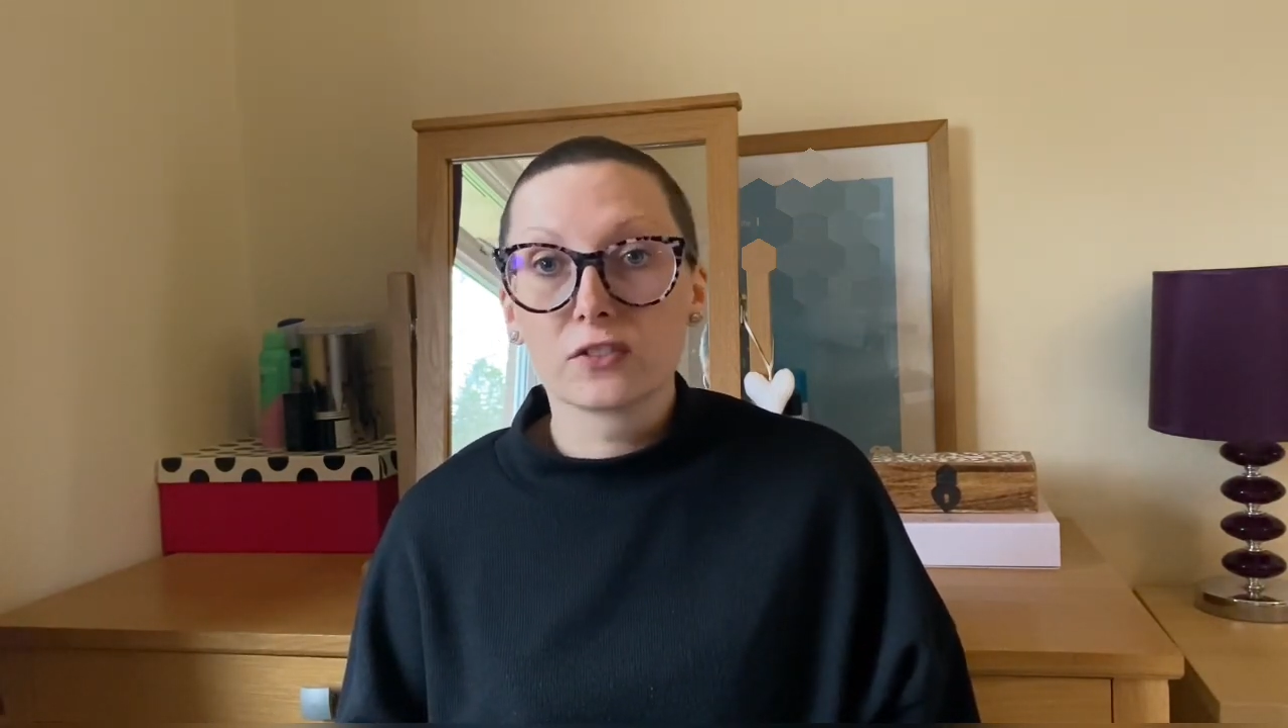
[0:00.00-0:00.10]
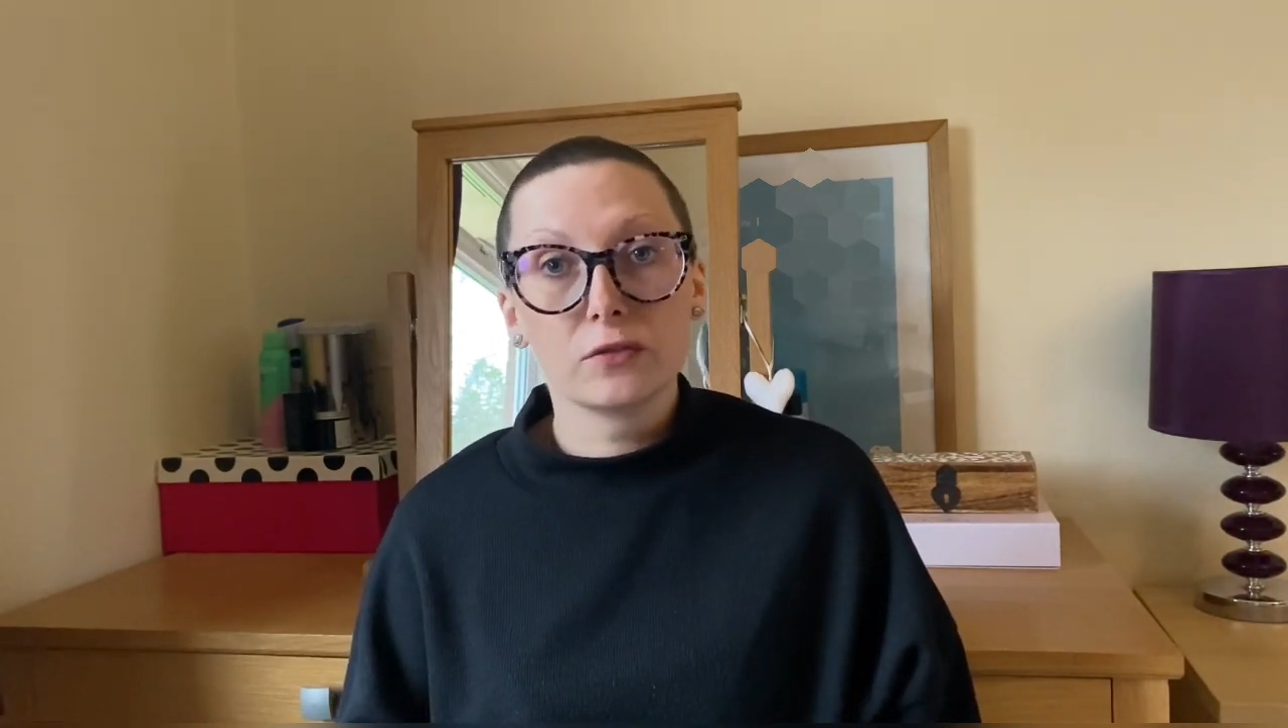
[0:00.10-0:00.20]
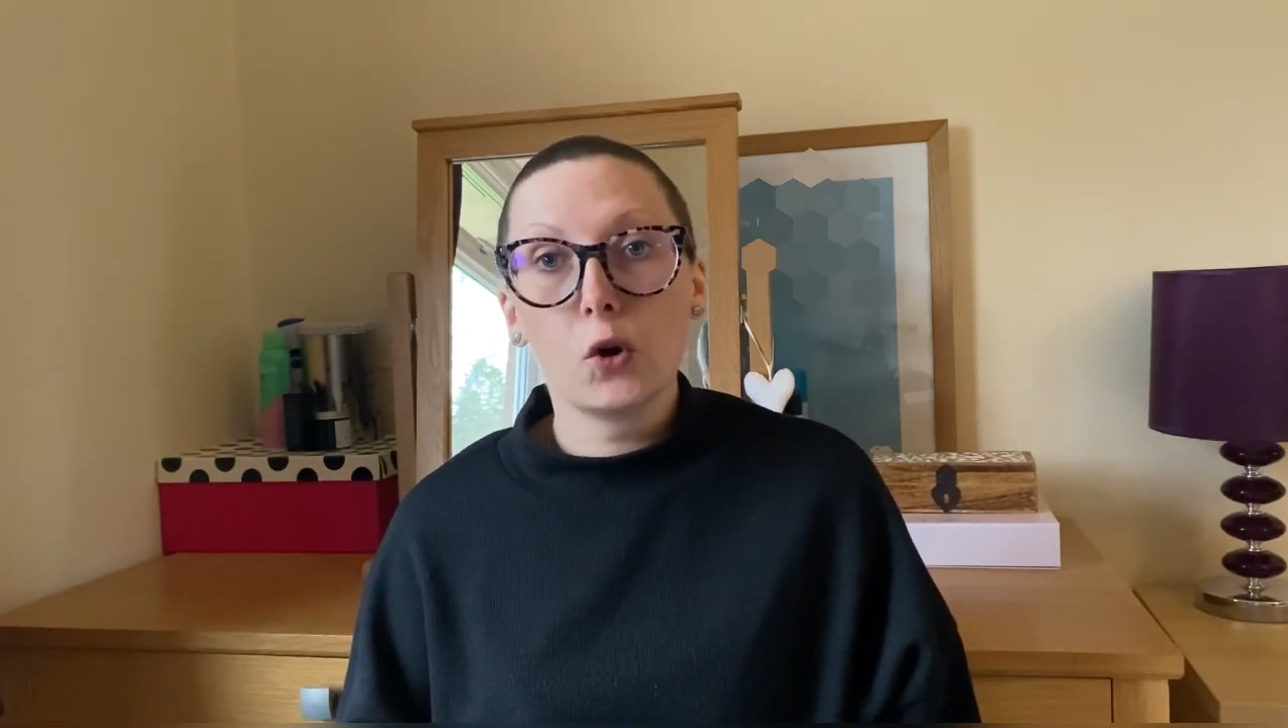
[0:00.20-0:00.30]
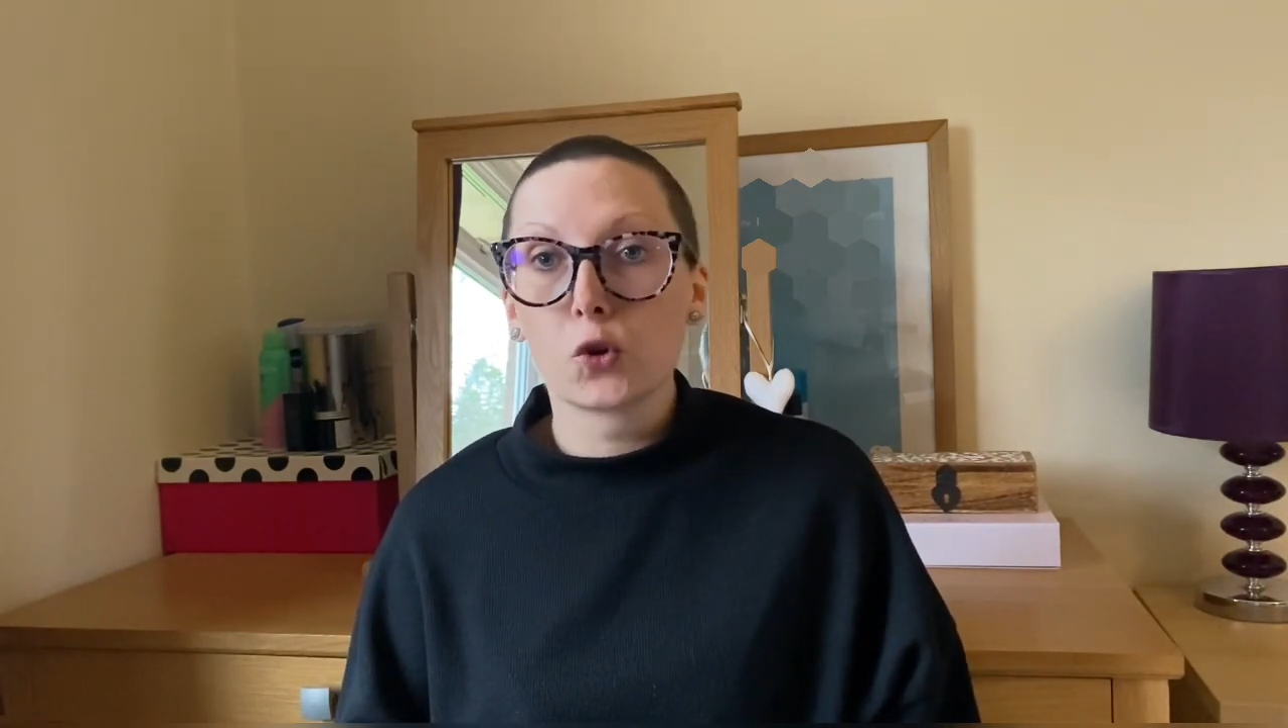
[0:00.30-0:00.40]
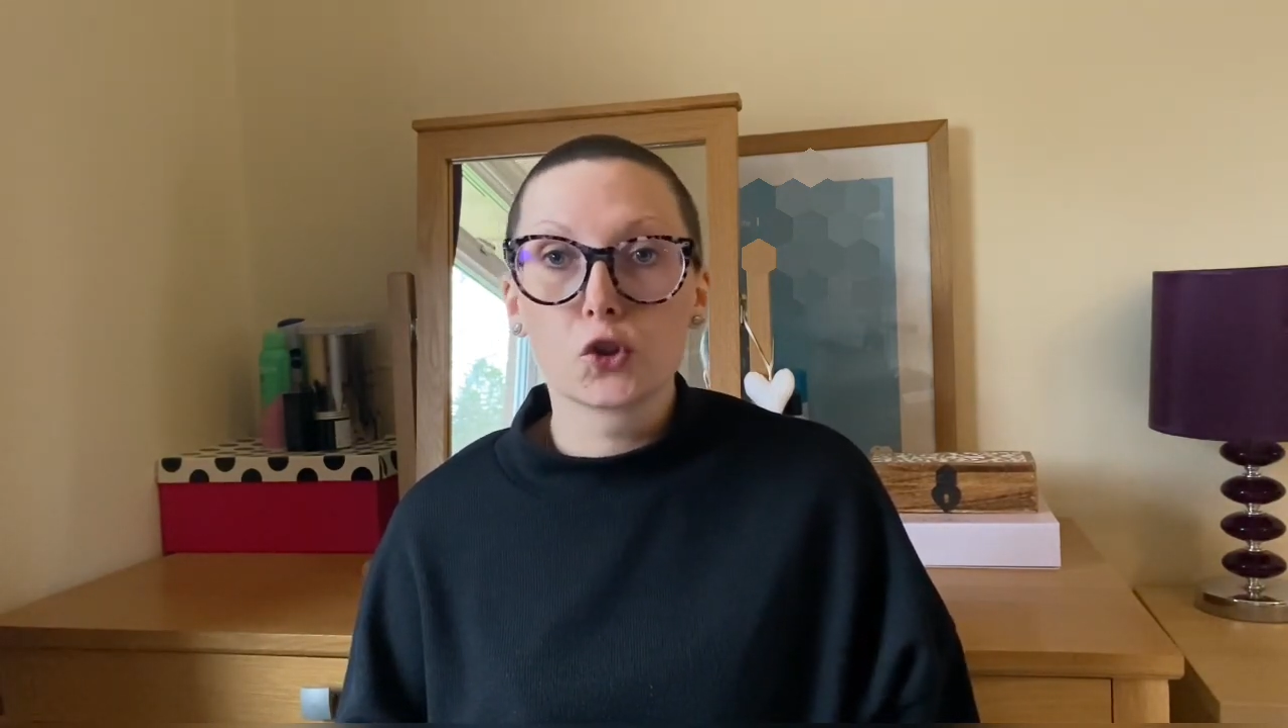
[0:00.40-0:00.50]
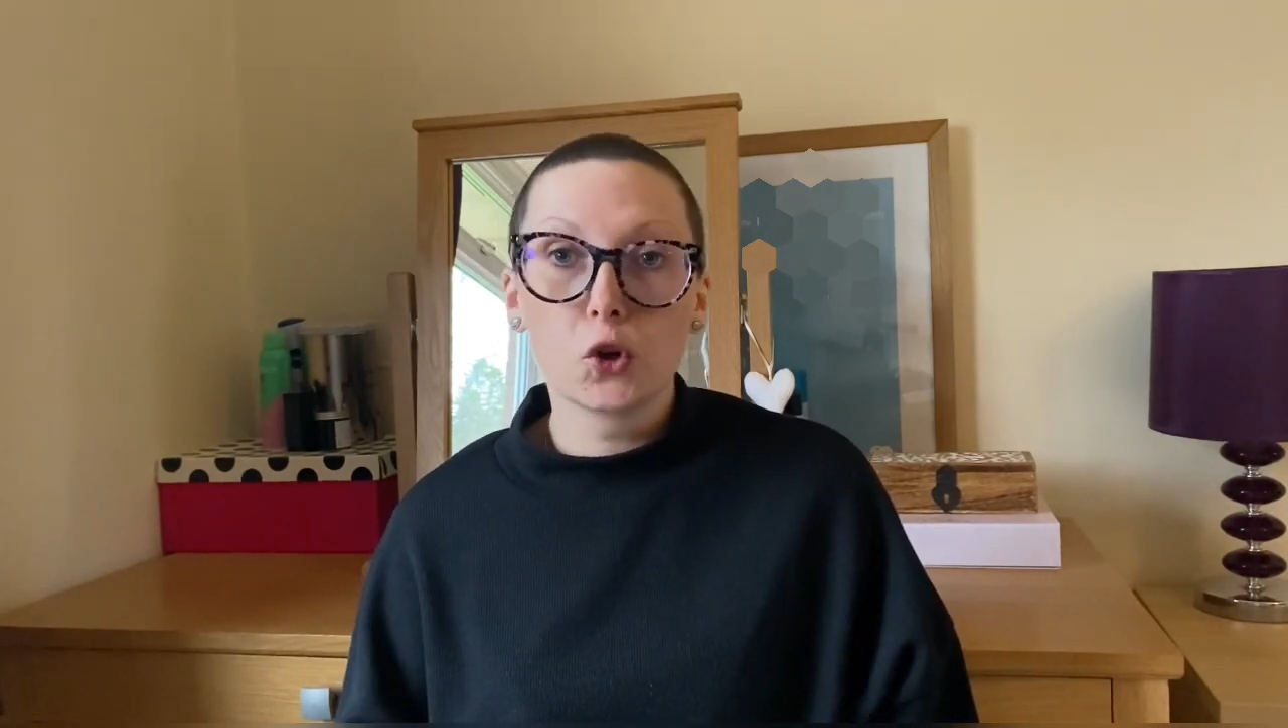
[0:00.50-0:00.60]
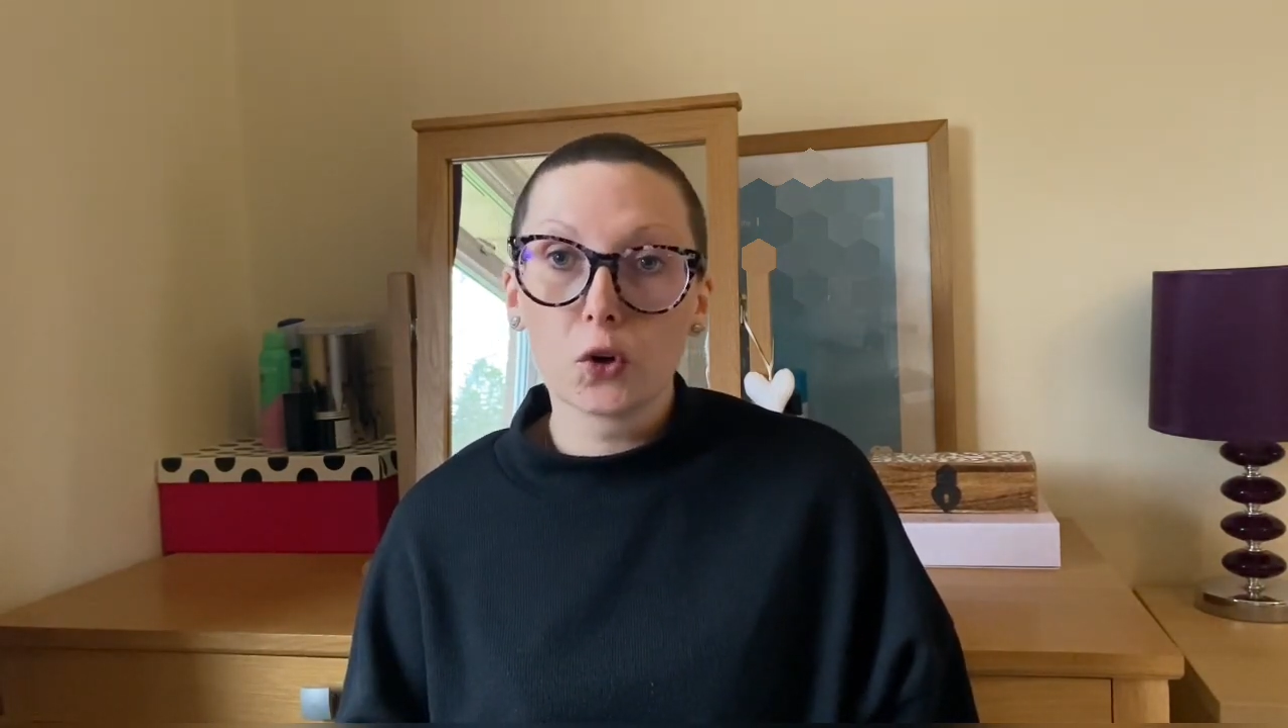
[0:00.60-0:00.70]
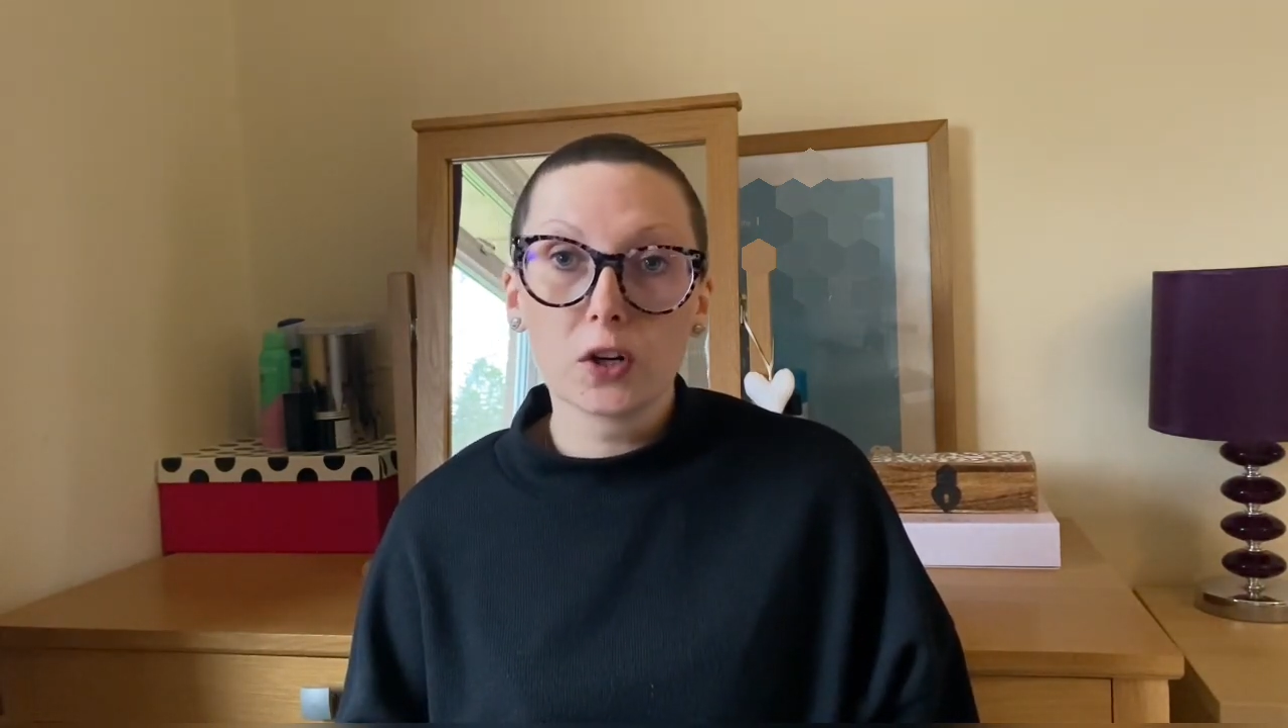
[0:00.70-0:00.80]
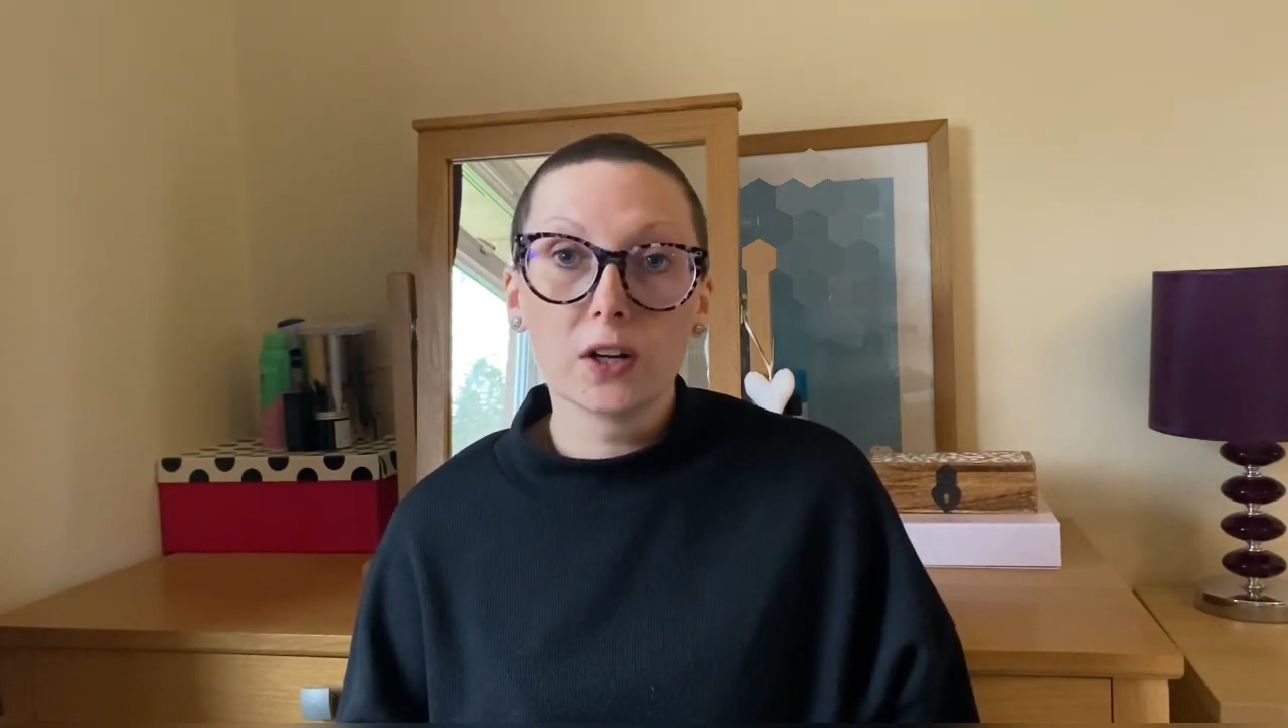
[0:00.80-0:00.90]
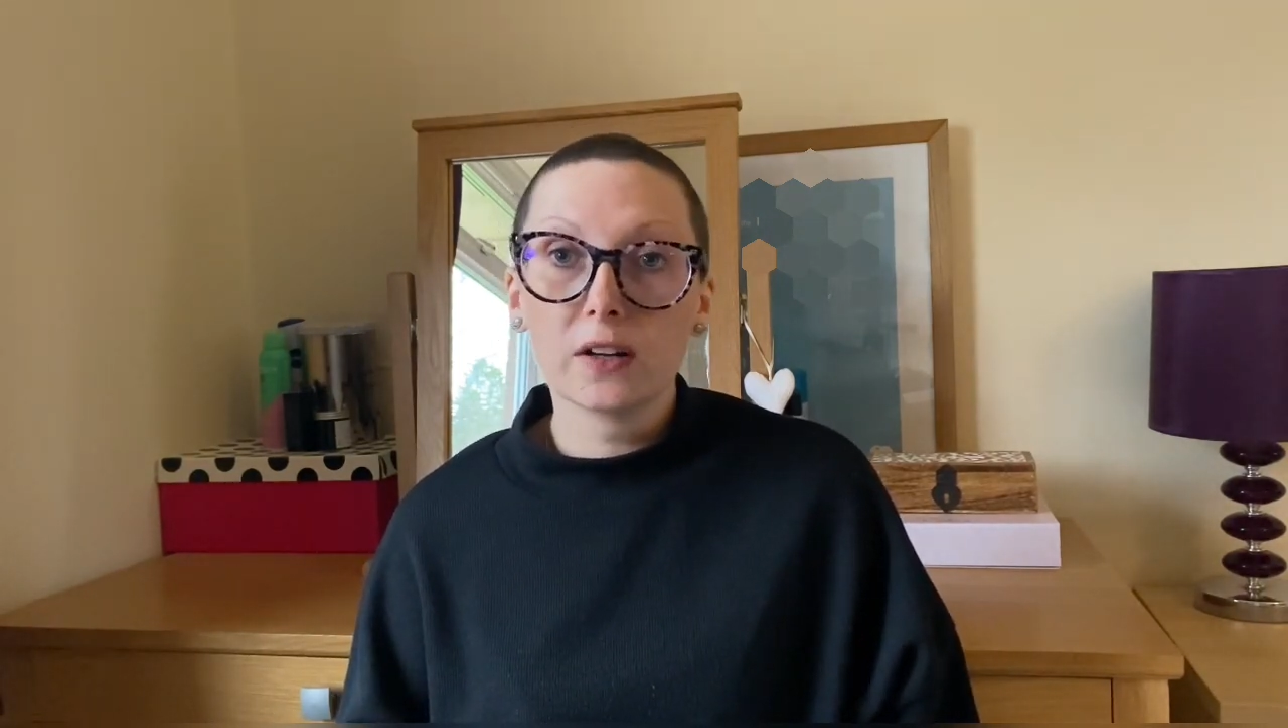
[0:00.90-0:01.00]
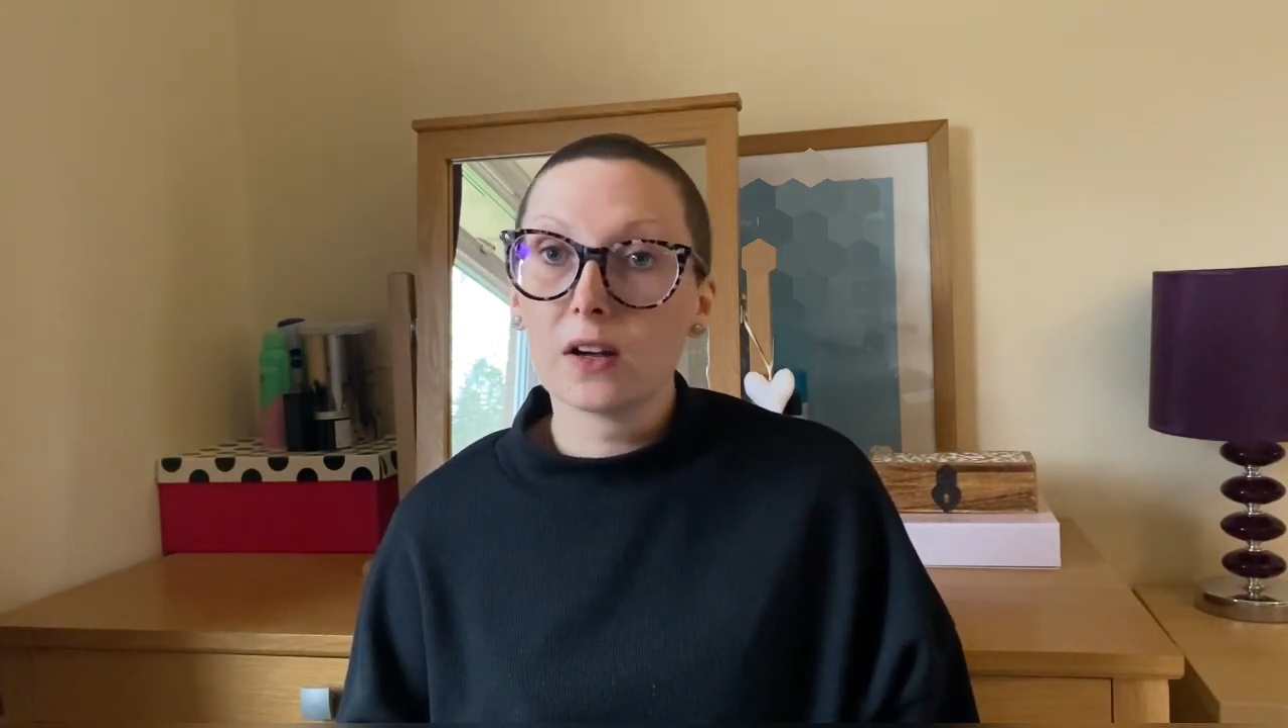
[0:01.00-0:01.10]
of hot chocolate